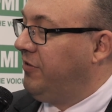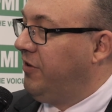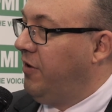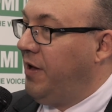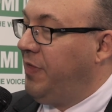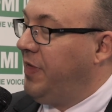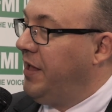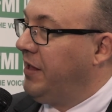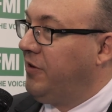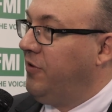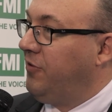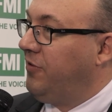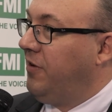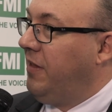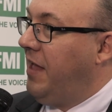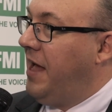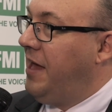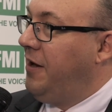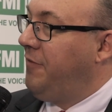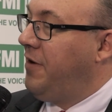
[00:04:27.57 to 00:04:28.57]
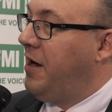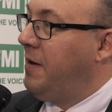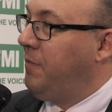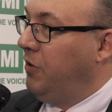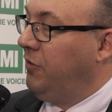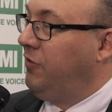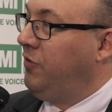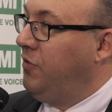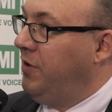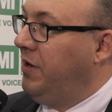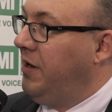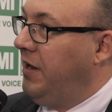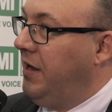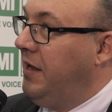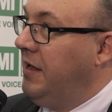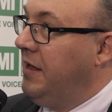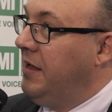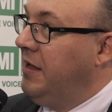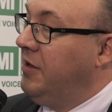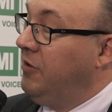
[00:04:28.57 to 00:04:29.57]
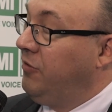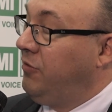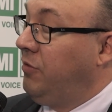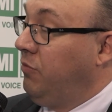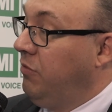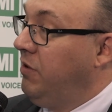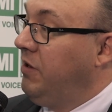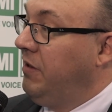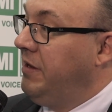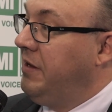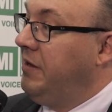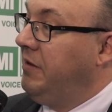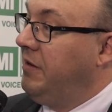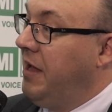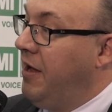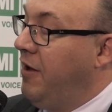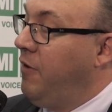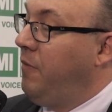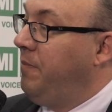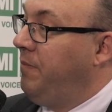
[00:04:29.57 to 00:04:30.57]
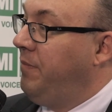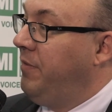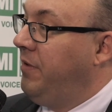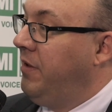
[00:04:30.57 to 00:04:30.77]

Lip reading: So I think there's a lot of opportunity to really help